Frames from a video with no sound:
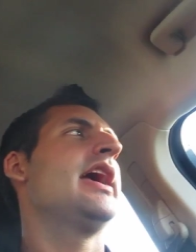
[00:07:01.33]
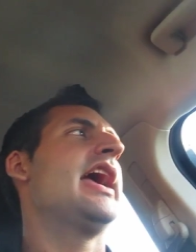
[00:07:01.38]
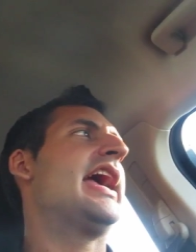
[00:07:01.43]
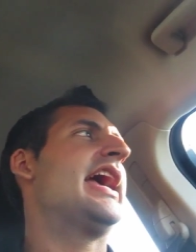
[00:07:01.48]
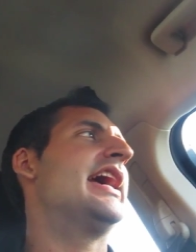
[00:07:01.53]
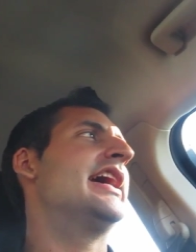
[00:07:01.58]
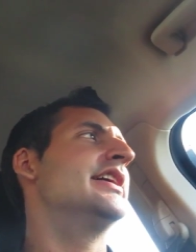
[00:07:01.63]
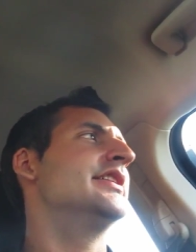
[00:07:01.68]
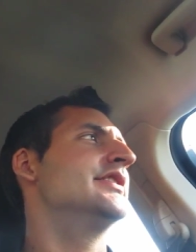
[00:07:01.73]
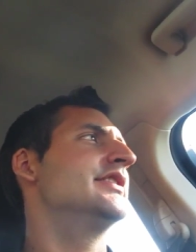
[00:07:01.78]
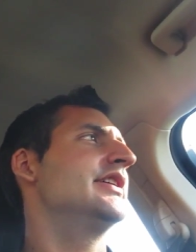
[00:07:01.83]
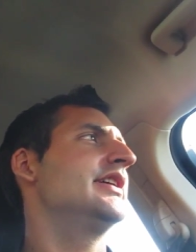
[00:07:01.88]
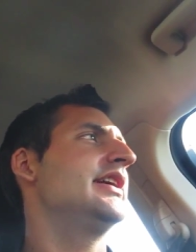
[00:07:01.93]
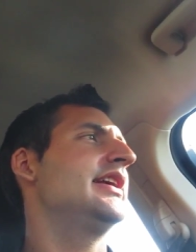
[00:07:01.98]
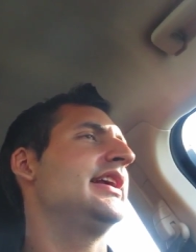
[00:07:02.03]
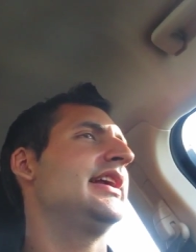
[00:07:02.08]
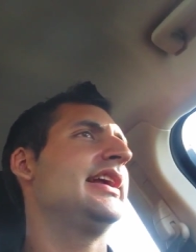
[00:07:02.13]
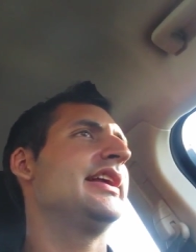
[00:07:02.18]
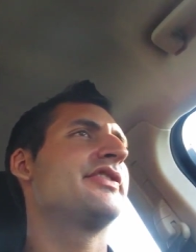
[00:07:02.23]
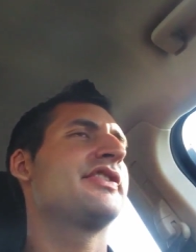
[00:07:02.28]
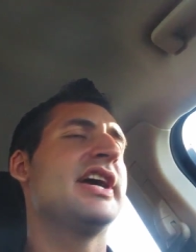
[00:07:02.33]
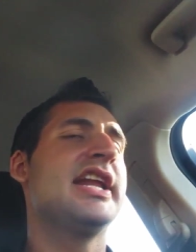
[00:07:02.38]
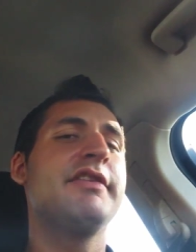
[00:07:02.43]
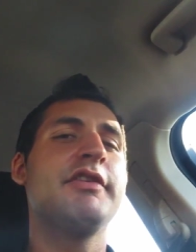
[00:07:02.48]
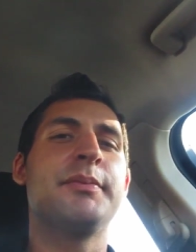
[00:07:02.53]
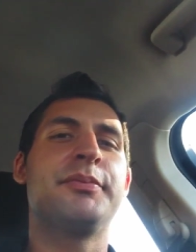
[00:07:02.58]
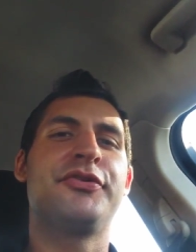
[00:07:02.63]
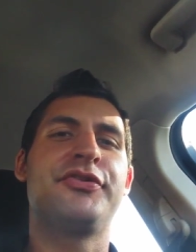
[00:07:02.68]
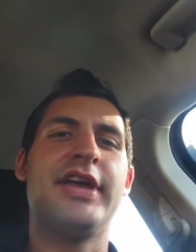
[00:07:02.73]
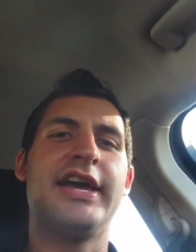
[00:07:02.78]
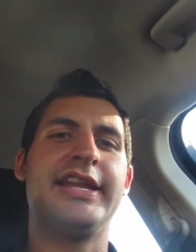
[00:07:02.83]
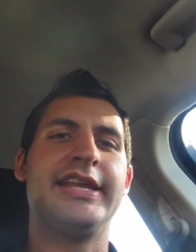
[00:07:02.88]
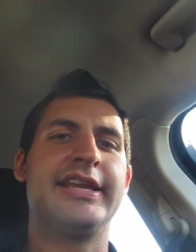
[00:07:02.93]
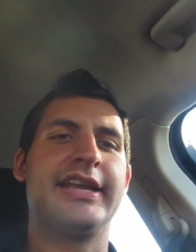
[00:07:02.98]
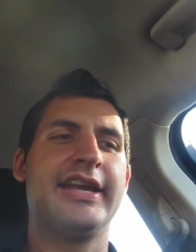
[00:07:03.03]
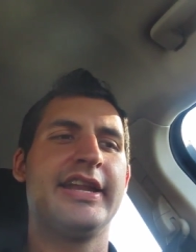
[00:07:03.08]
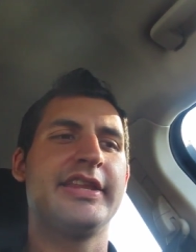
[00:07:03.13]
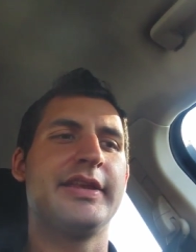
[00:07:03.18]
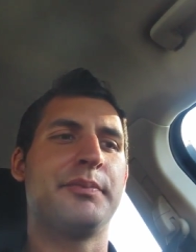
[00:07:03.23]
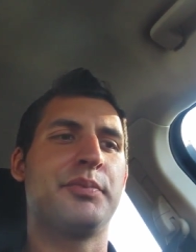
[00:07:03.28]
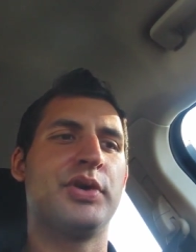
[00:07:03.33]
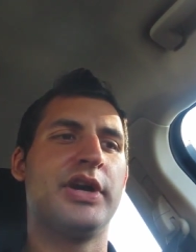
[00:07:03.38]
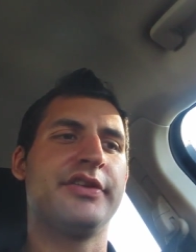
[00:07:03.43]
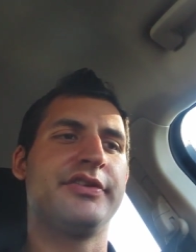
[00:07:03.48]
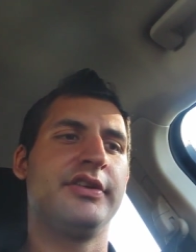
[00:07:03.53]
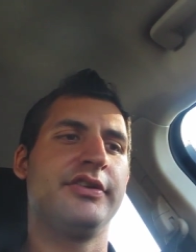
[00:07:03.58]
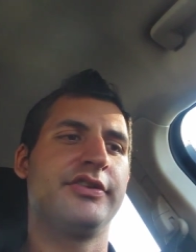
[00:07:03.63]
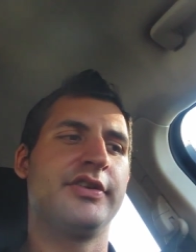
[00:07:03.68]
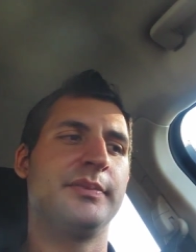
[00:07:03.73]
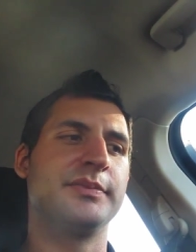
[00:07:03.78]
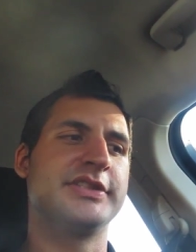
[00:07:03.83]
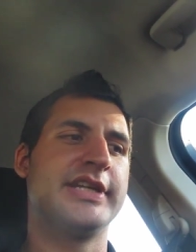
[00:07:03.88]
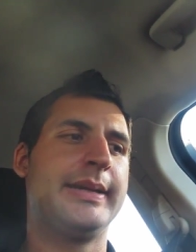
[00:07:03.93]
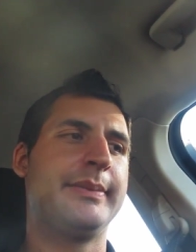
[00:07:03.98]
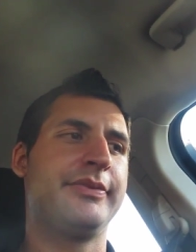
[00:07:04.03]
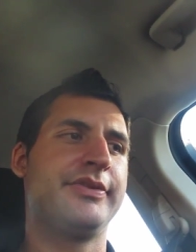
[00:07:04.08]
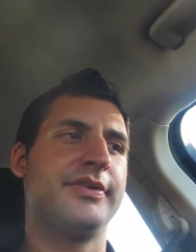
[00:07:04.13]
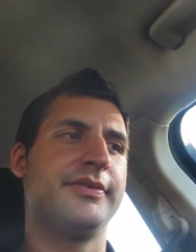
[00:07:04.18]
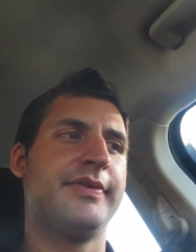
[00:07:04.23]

And it's kind of upsetting, kind of depressing sometimes,